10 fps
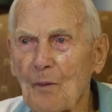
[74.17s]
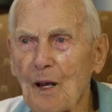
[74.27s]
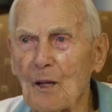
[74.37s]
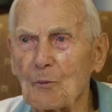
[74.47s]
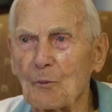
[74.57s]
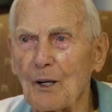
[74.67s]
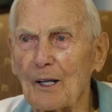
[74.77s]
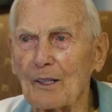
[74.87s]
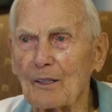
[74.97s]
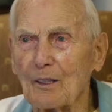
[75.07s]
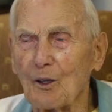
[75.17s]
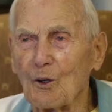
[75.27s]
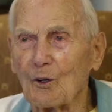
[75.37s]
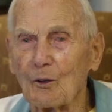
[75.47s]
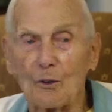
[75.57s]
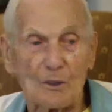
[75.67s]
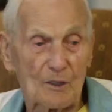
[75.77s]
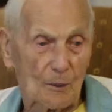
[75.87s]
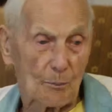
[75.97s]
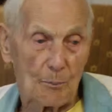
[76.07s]
I'm riding along,
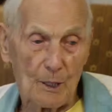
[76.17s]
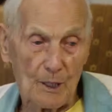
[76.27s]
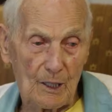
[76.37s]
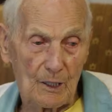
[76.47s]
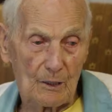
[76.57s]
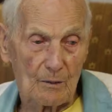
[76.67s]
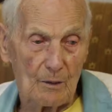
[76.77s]
it's a big